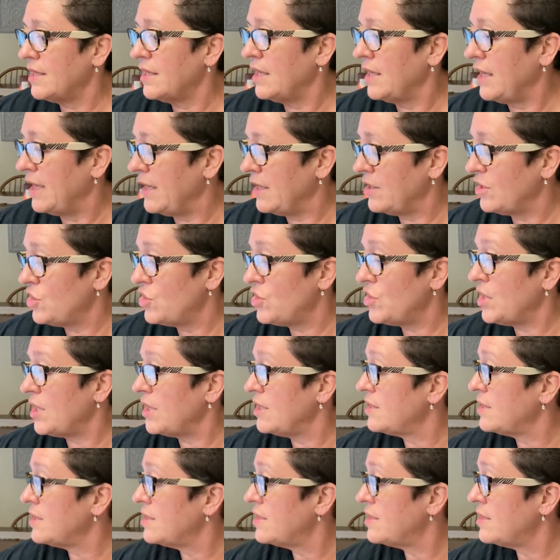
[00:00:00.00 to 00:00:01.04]
and
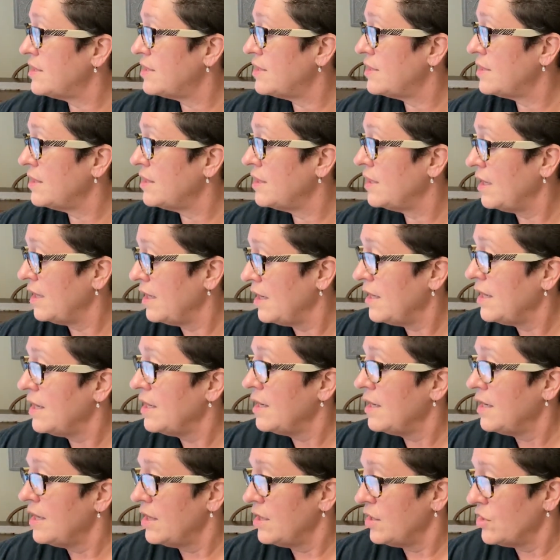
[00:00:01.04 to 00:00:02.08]
just
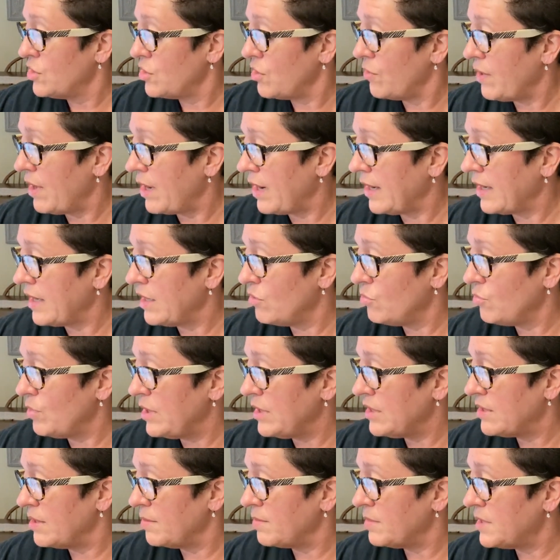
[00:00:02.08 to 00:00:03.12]
so that I can
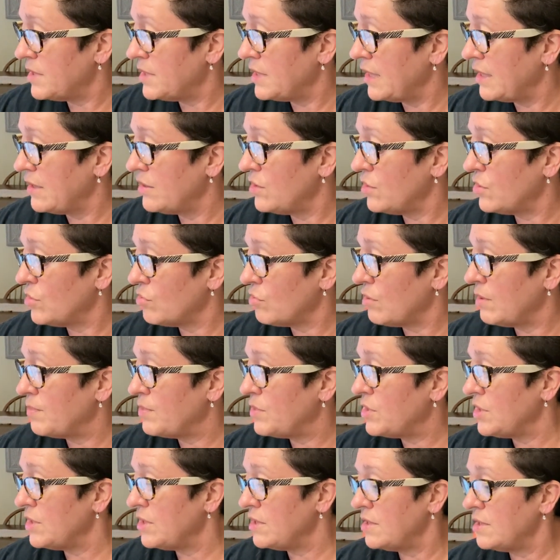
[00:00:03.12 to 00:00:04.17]
read some scent
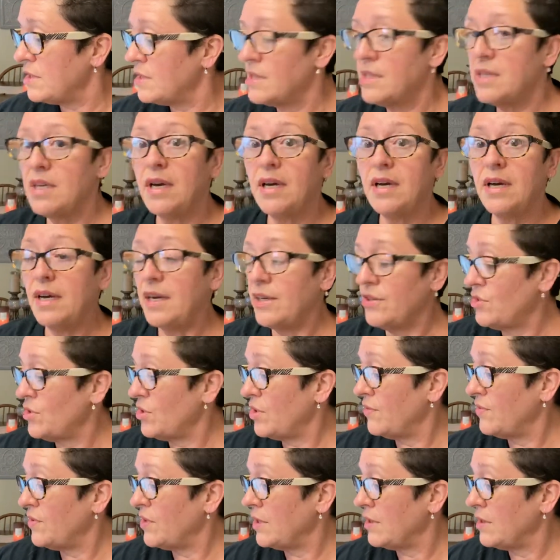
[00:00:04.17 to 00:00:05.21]
descriptions. Uh, I should
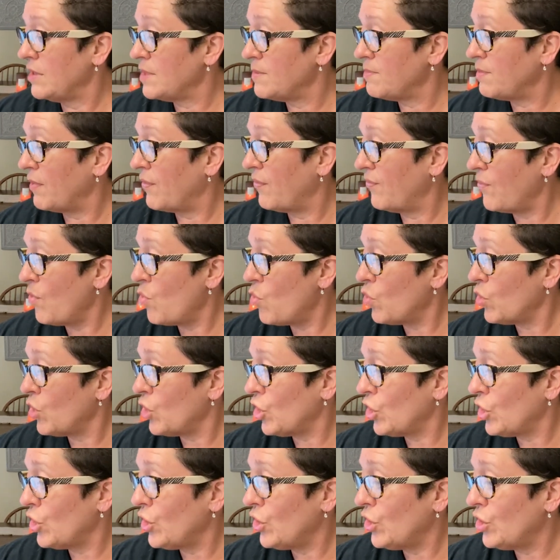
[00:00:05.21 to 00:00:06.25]
have done this
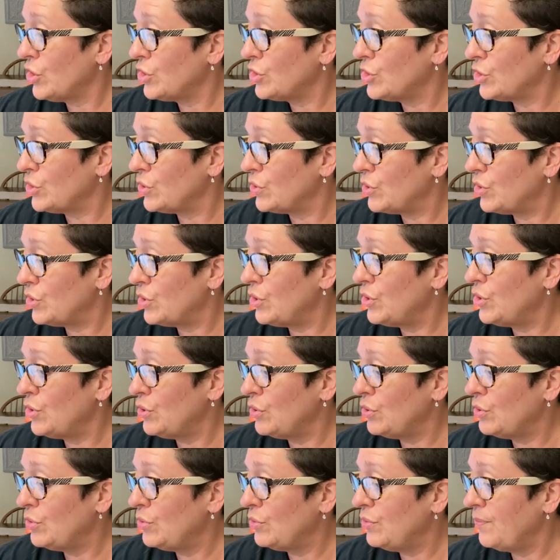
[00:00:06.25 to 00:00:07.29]
before. To
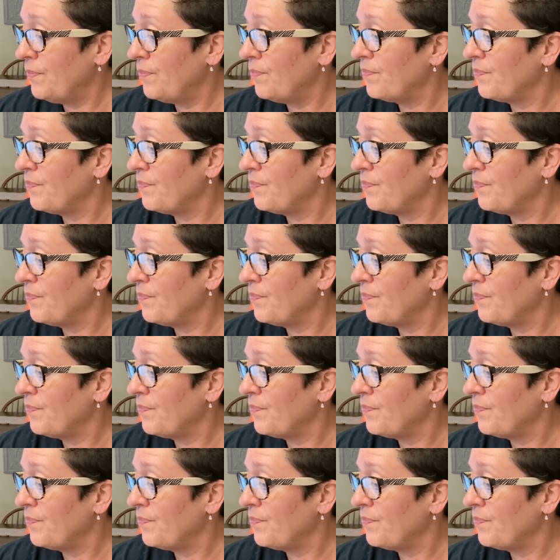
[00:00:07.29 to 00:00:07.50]
do.